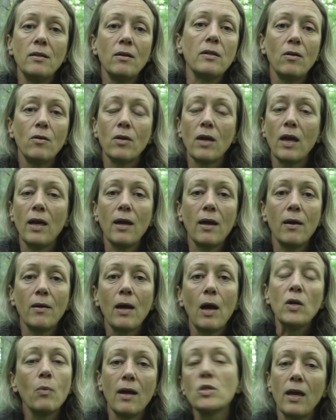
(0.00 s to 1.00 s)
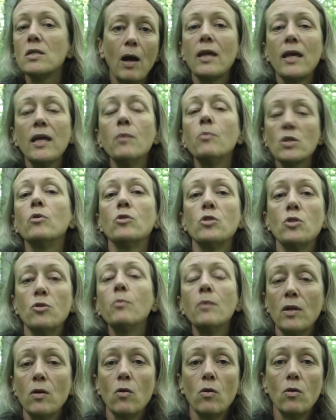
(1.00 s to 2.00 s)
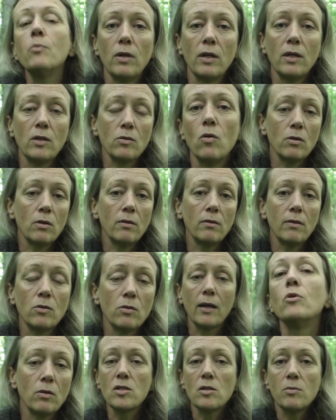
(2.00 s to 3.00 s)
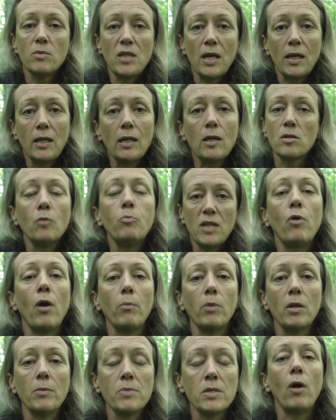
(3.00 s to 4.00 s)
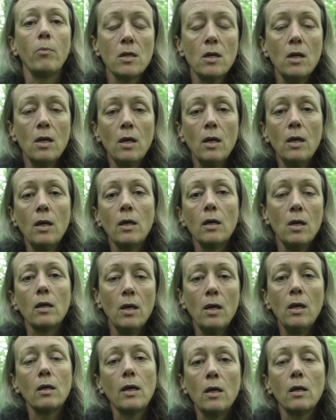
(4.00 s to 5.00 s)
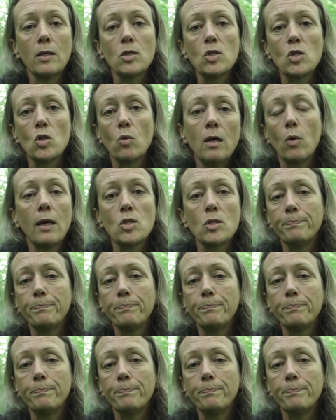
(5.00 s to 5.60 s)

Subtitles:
okay, I wasn't able to record it, or I got some technical problems, and so on.